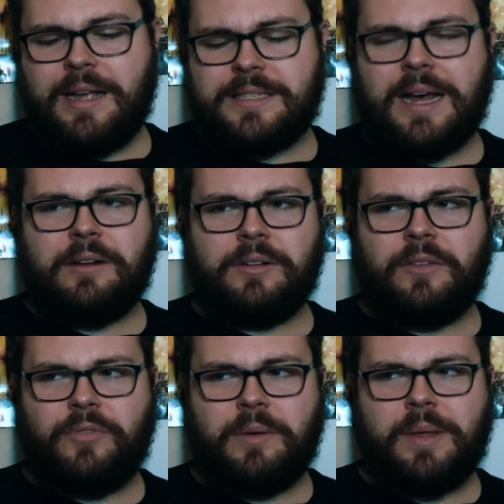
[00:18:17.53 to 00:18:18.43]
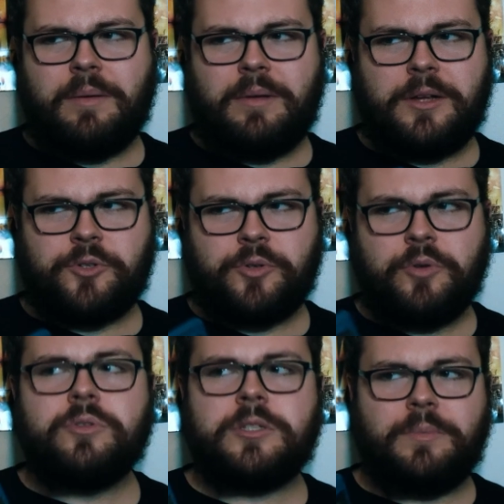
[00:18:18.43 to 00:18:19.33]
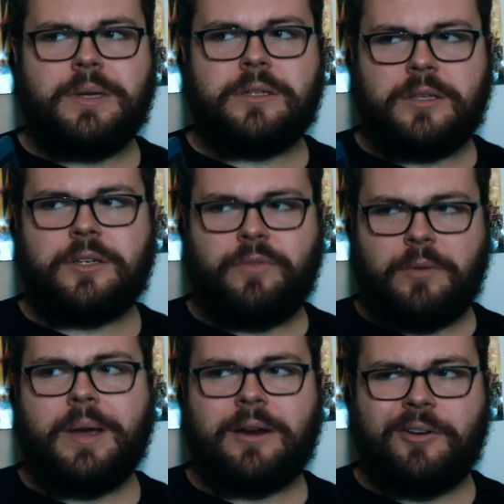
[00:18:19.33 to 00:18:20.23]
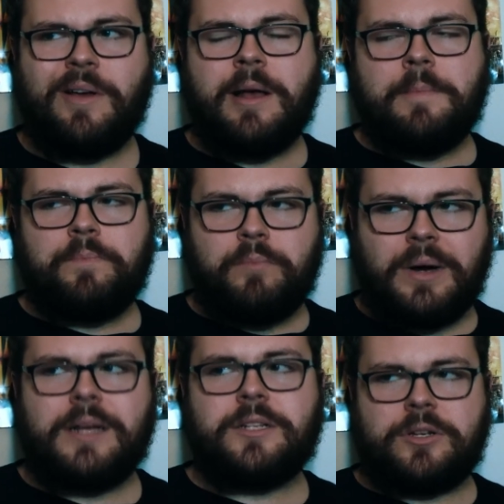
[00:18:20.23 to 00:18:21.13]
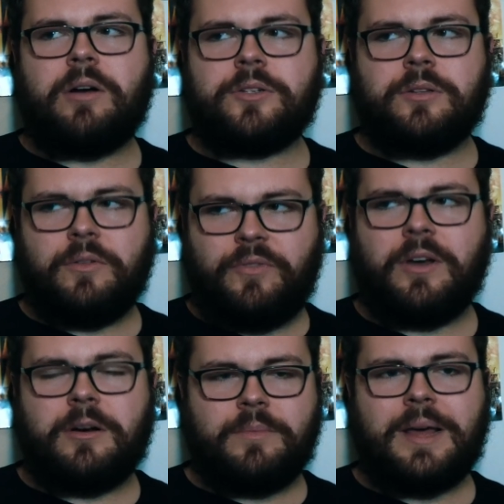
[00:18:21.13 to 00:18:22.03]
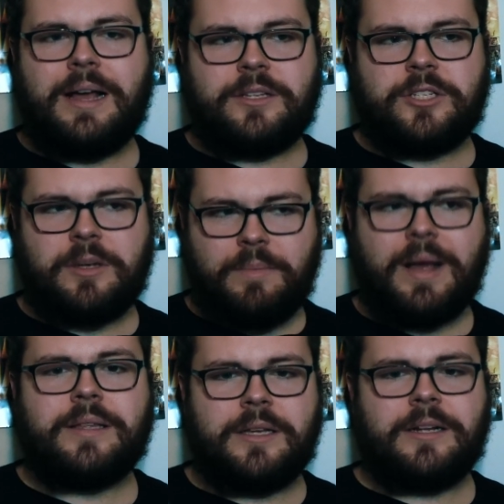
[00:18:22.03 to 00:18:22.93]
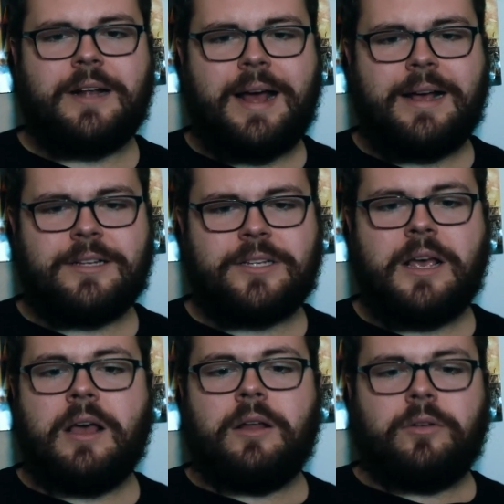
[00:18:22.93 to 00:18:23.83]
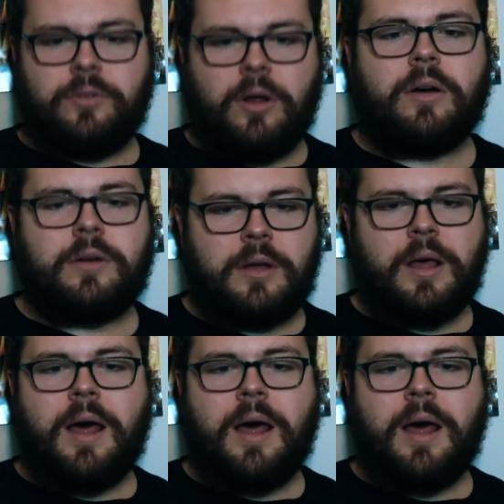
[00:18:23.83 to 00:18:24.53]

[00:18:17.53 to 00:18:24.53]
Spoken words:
It's not only the film that introduced me to this filmmaker, but it is also the film that cemented it as, look,